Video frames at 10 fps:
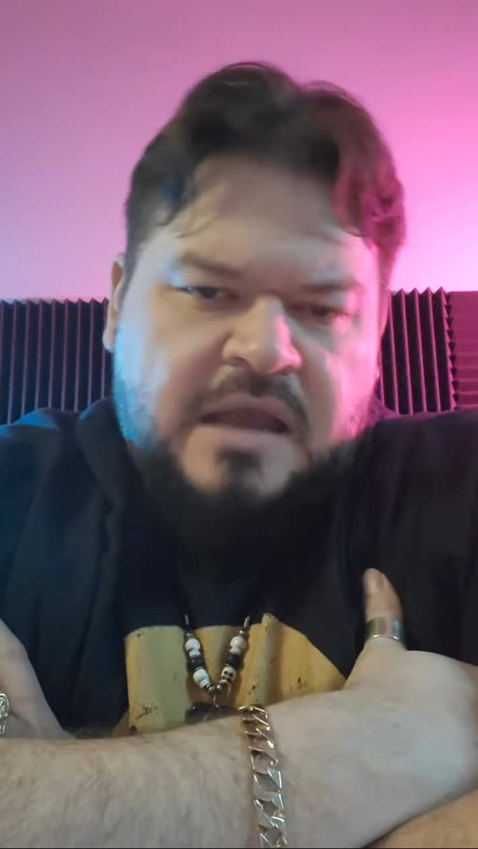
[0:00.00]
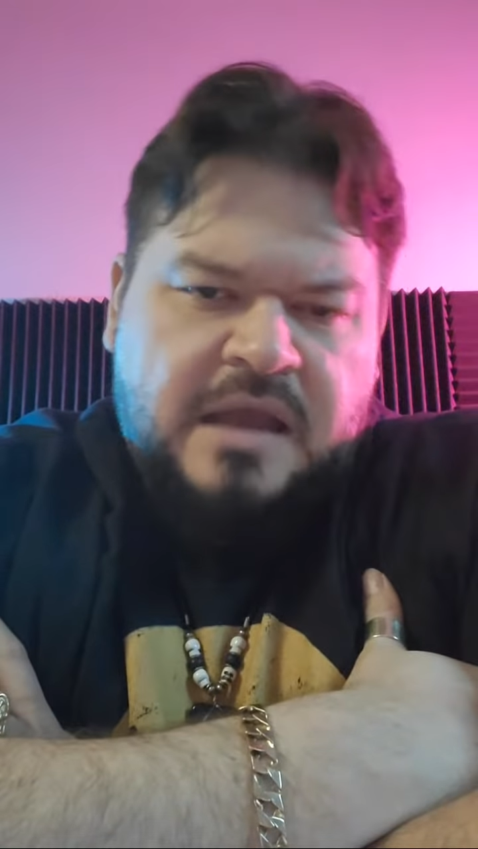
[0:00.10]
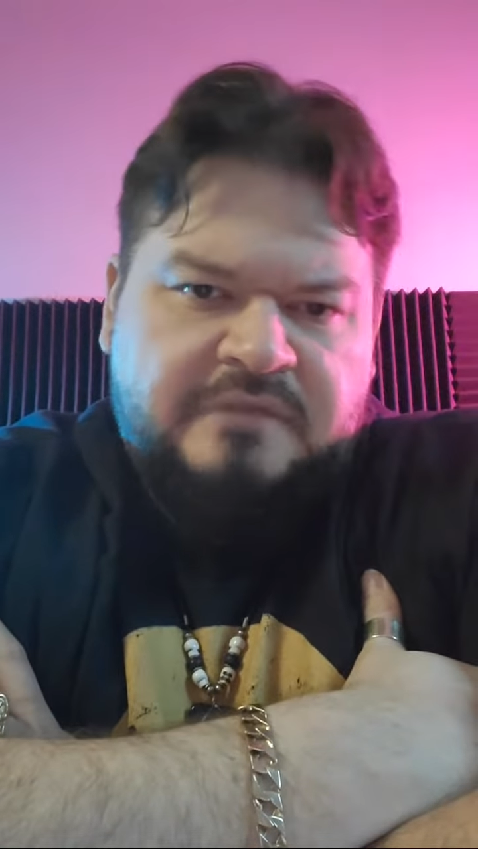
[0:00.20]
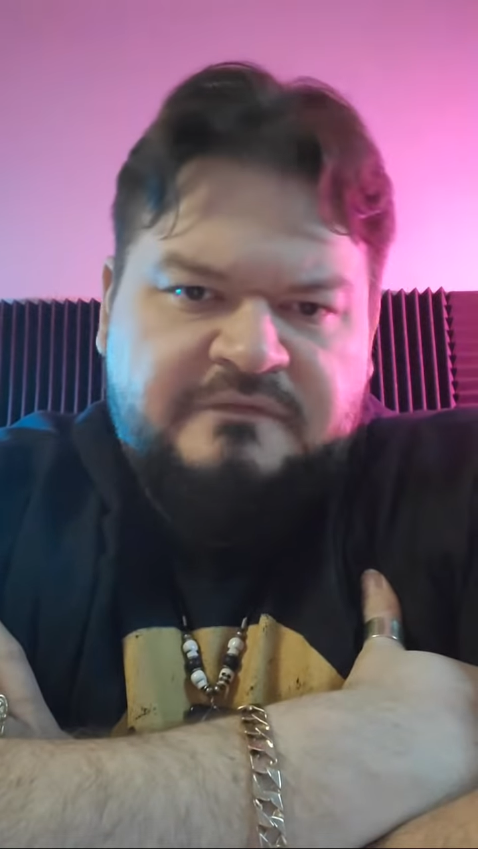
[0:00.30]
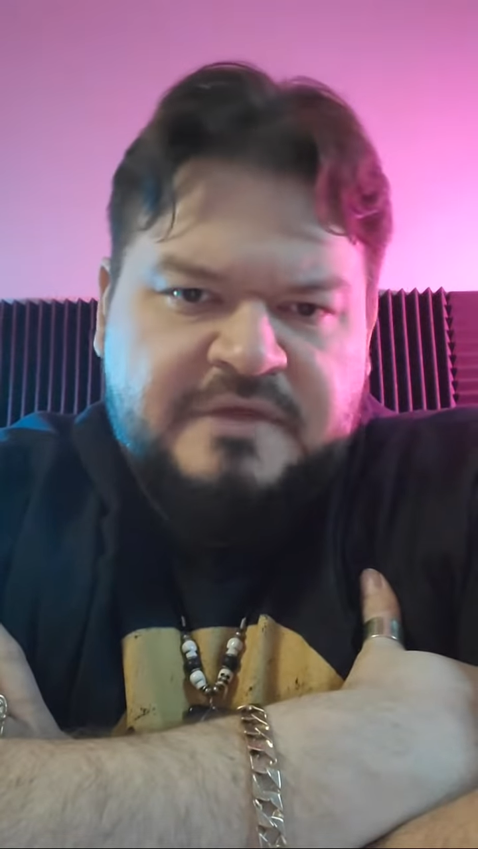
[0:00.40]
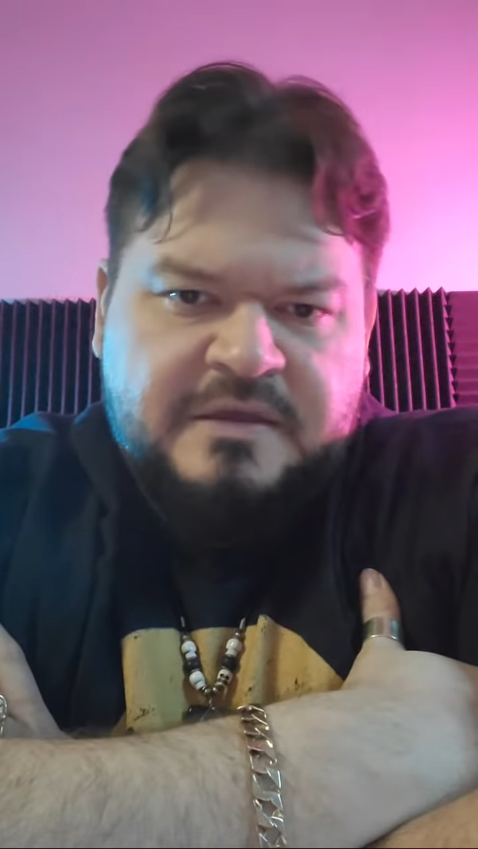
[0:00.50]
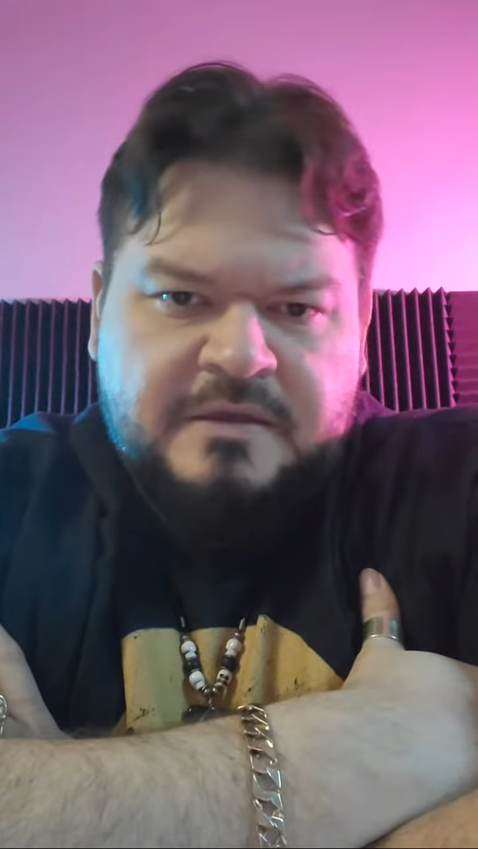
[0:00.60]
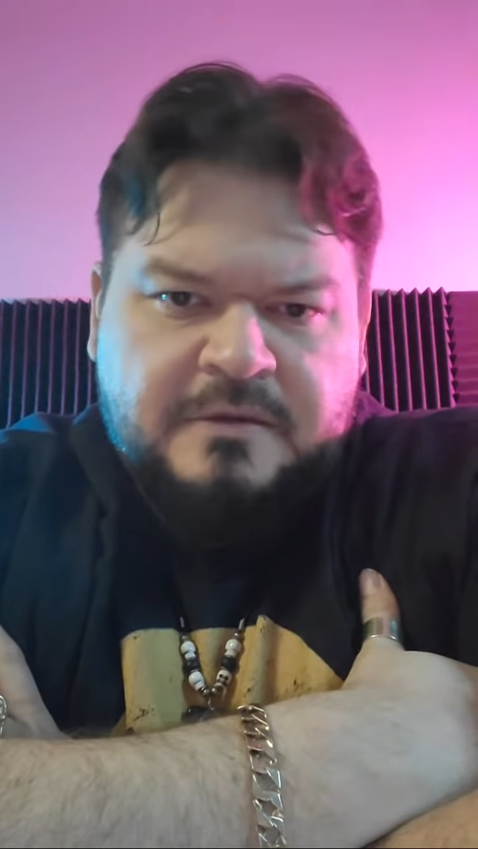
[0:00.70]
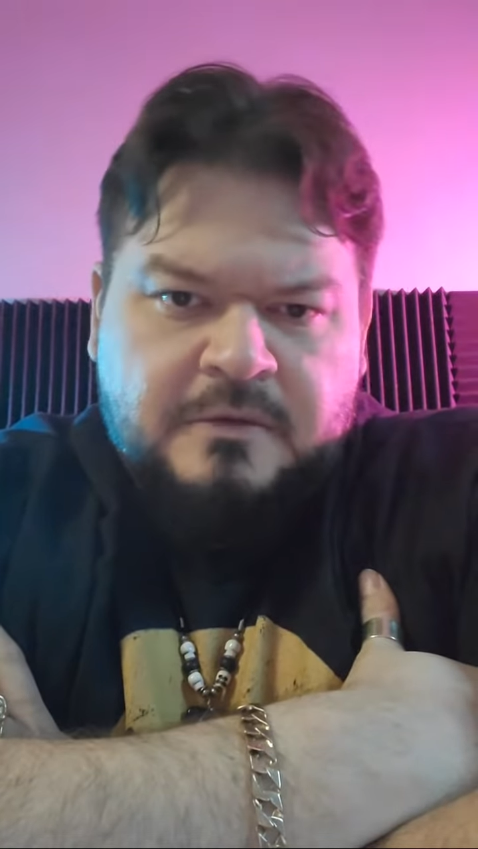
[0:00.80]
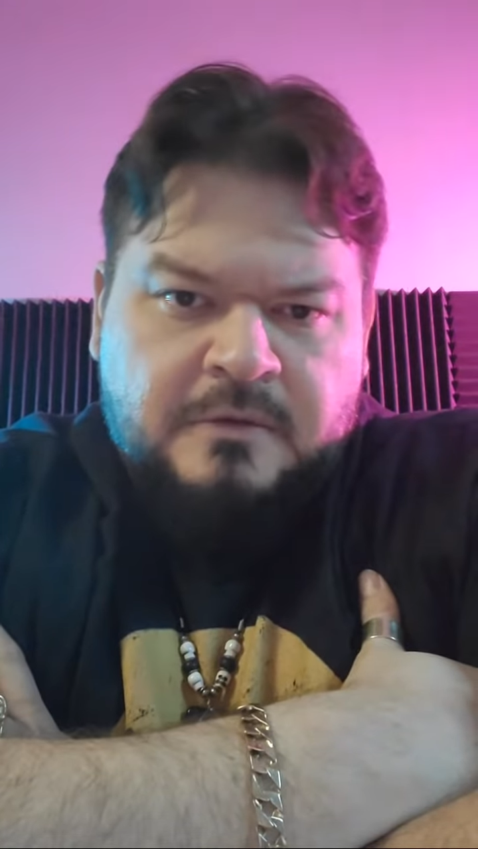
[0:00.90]
model of a
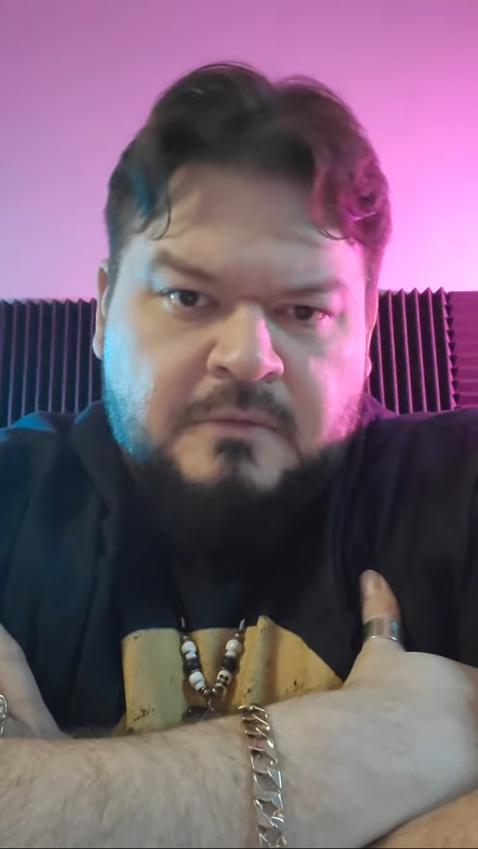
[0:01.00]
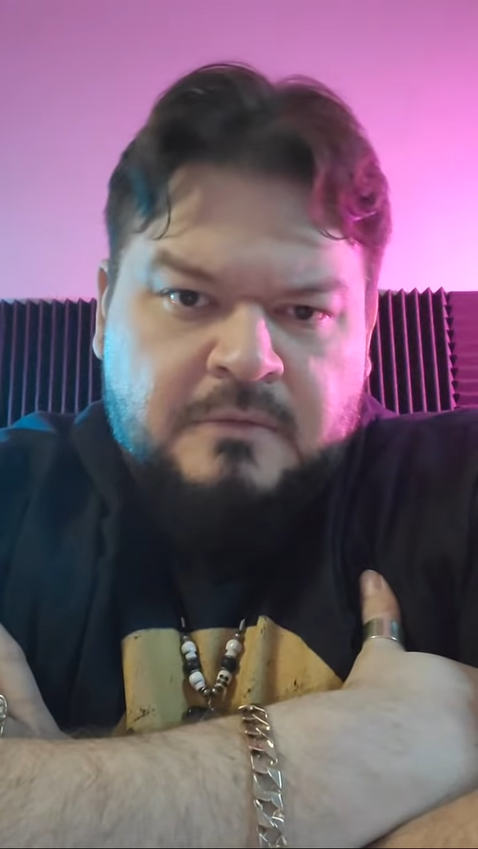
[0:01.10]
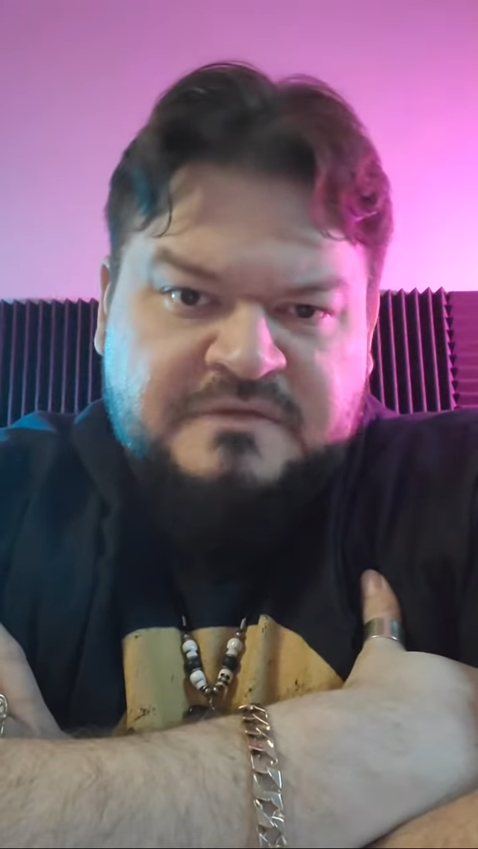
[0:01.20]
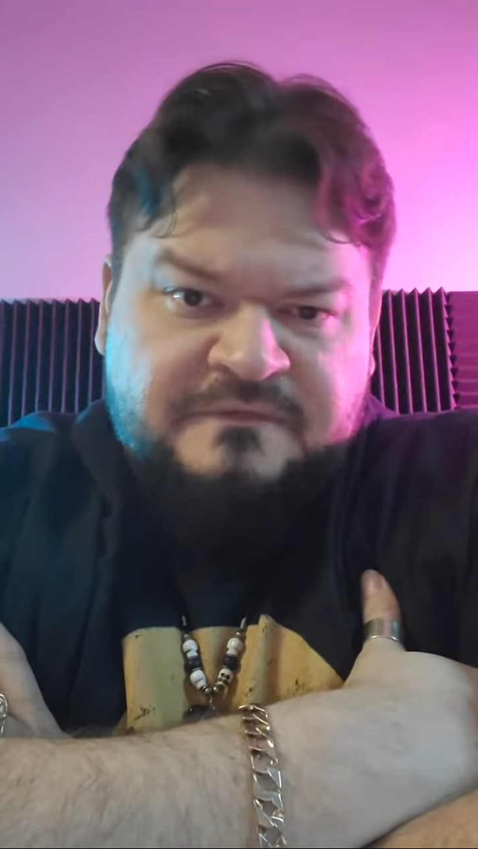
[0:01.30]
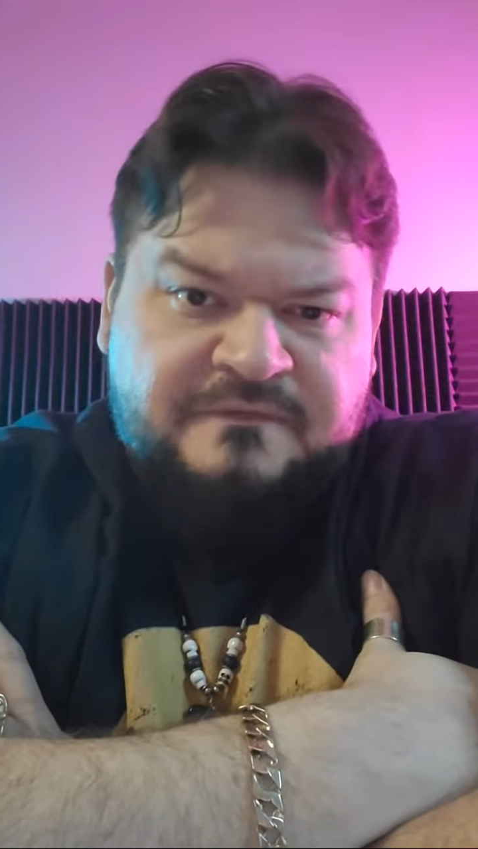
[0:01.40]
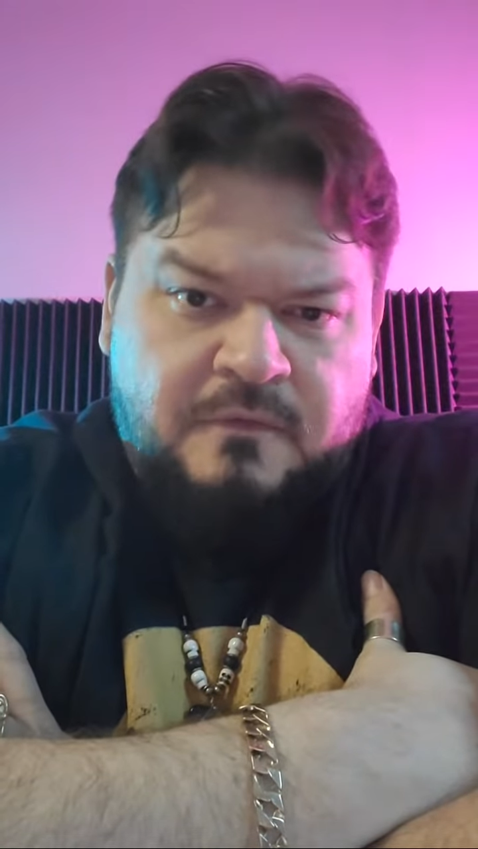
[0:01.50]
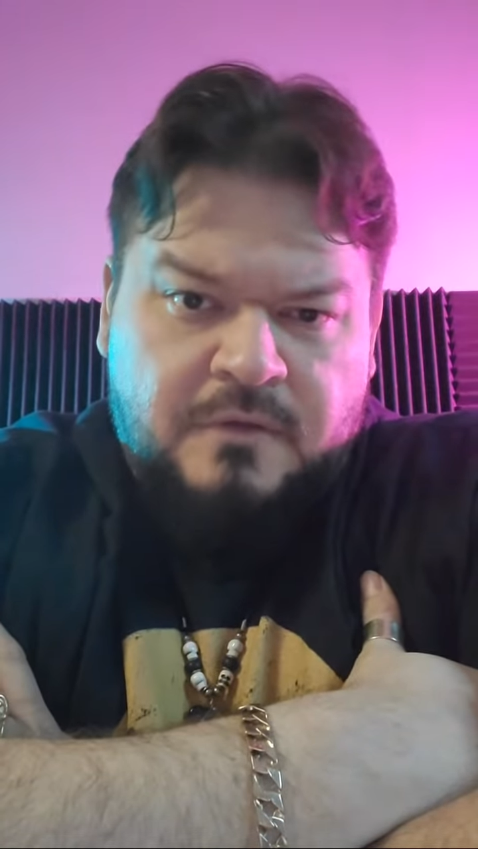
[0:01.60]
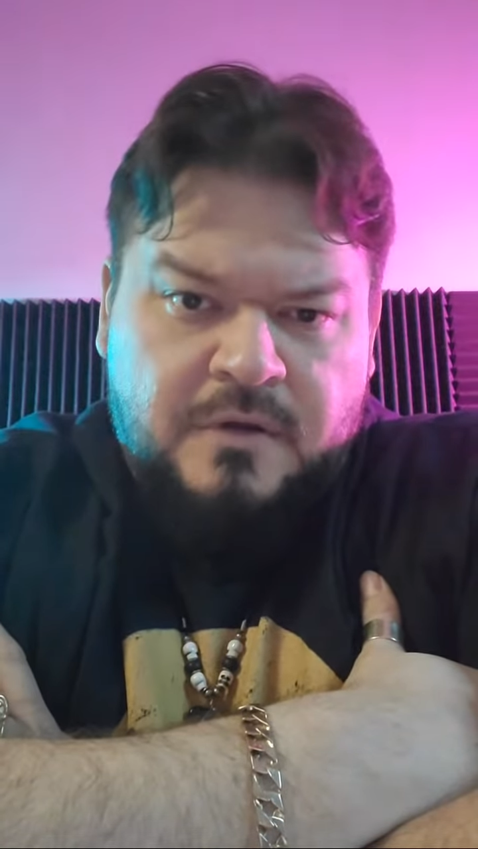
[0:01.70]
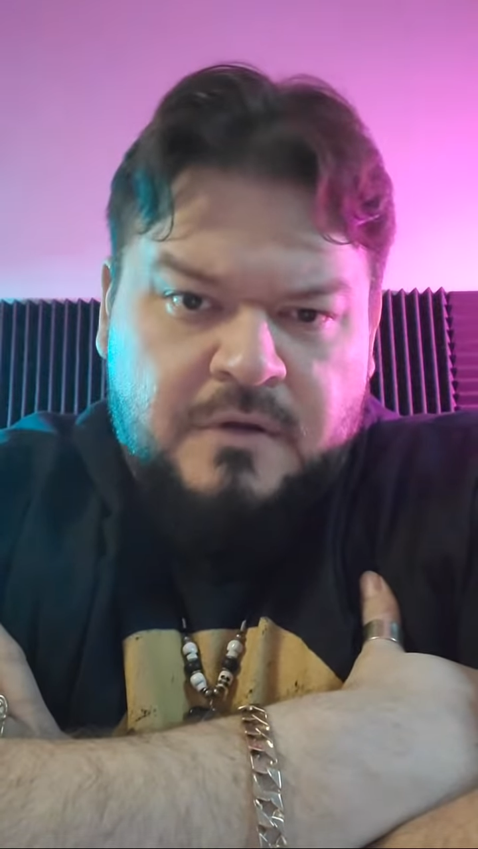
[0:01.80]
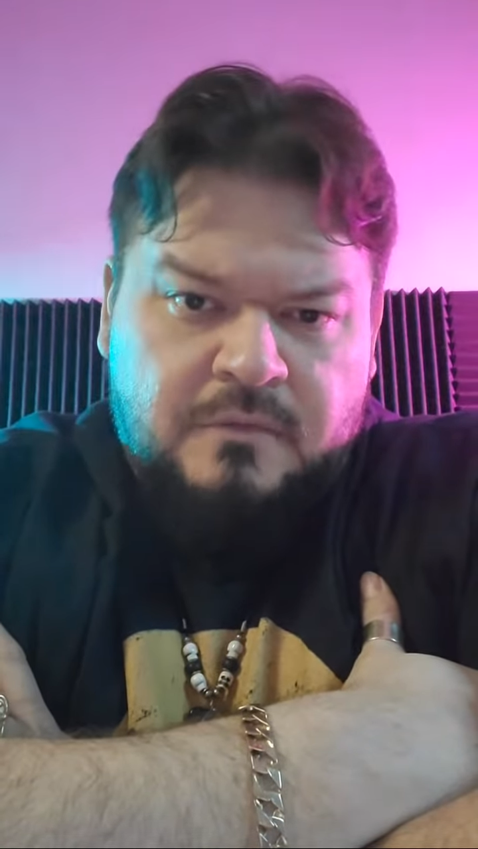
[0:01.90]
vehicle. One's a Ford,